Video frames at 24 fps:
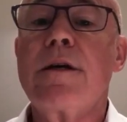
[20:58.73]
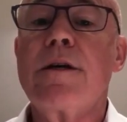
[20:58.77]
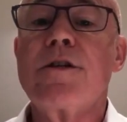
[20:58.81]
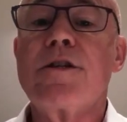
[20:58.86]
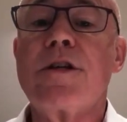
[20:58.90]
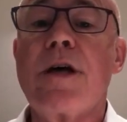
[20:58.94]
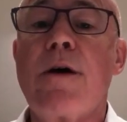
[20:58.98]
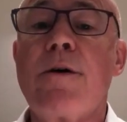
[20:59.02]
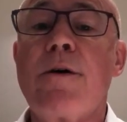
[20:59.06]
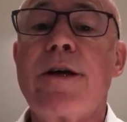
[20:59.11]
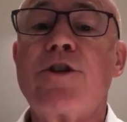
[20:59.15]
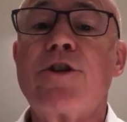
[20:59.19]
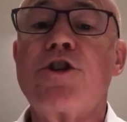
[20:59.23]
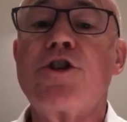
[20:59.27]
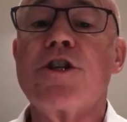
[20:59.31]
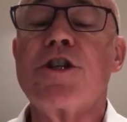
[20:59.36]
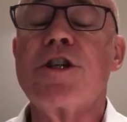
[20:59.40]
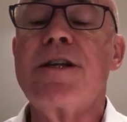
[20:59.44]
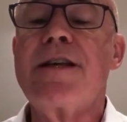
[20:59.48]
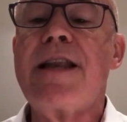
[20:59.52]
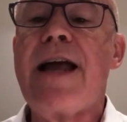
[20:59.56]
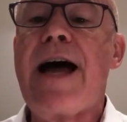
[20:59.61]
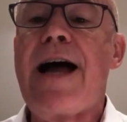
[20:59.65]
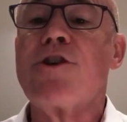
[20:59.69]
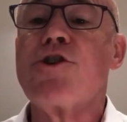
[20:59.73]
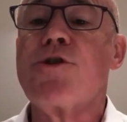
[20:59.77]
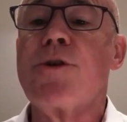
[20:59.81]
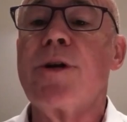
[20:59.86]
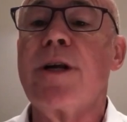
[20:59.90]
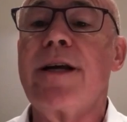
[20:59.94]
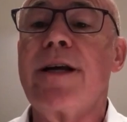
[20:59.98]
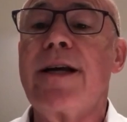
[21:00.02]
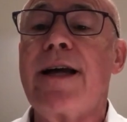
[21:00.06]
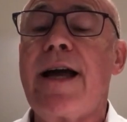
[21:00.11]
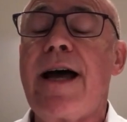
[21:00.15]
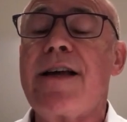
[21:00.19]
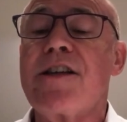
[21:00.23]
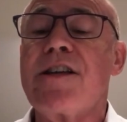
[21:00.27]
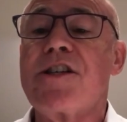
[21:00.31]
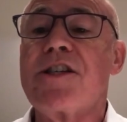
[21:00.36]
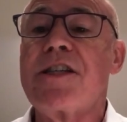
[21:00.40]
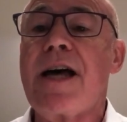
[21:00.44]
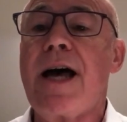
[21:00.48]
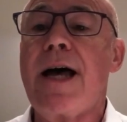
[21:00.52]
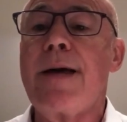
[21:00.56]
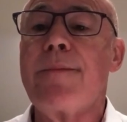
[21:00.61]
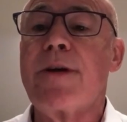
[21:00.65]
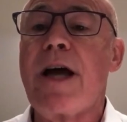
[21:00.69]
So it just naturally, as
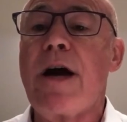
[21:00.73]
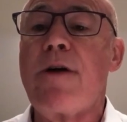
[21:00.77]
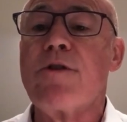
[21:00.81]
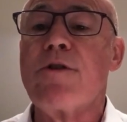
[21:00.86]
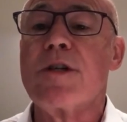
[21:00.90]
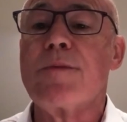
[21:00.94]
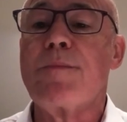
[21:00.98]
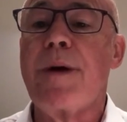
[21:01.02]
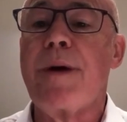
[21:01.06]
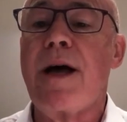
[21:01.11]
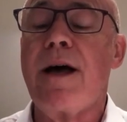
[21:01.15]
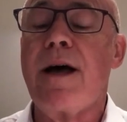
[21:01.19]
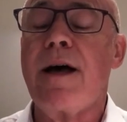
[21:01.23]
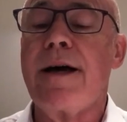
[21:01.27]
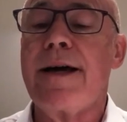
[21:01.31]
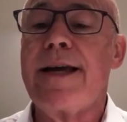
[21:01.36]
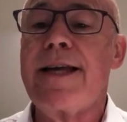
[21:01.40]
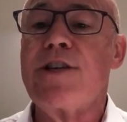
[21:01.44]
time goes by,